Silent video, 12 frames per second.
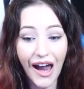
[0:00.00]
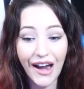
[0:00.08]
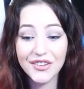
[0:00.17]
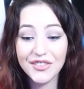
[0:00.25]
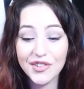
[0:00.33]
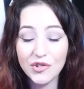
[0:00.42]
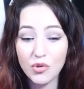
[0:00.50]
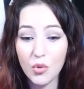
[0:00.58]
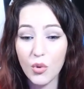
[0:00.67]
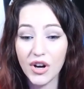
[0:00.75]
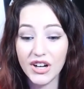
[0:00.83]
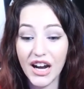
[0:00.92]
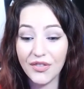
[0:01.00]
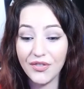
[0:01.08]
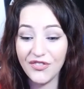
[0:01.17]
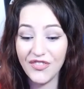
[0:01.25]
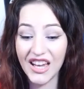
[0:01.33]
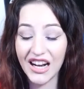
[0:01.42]
I swear, I
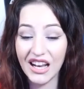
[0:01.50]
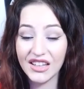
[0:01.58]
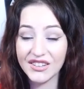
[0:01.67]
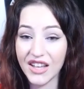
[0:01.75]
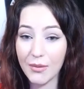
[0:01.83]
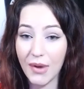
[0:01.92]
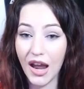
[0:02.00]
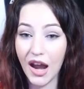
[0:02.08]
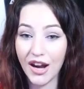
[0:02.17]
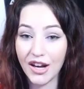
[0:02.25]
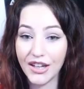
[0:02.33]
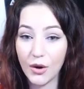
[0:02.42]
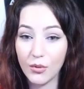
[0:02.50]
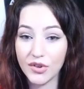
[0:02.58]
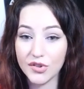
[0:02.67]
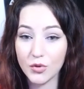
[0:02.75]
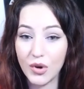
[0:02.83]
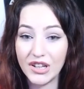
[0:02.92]
think last time I heard that
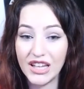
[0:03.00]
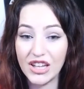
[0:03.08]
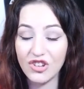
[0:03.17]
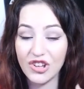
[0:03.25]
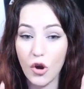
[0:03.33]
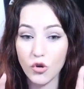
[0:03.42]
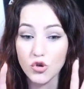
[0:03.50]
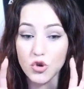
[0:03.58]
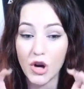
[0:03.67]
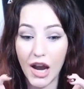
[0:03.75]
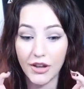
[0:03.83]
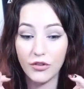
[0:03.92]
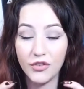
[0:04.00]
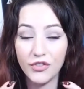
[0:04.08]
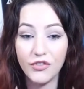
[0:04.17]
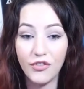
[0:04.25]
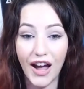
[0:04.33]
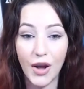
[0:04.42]
was when Ichigo tried to
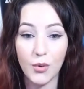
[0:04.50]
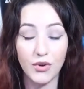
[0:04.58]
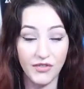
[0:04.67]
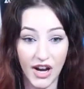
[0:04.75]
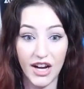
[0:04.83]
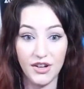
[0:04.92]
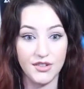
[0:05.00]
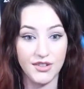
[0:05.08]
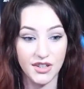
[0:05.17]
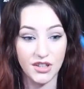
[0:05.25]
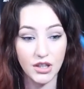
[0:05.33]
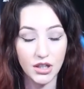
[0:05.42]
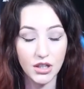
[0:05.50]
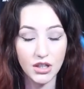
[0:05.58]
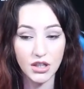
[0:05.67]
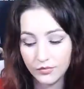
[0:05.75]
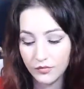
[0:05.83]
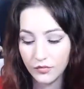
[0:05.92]
fight with Aizen.
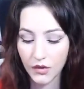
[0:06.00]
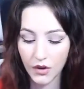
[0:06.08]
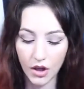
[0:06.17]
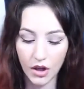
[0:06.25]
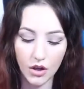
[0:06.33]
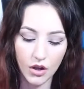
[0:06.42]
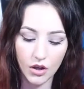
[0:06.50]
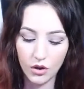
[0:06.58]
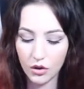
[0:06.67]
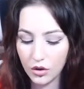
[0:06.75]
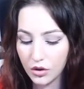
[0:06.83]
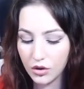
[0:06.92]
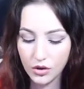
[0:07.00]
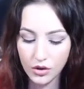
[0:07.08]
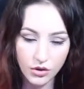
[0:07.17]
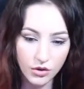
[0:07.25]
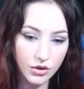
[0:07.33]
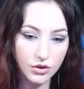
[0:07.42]
No,
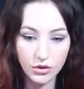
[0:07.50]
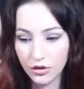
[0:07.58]
do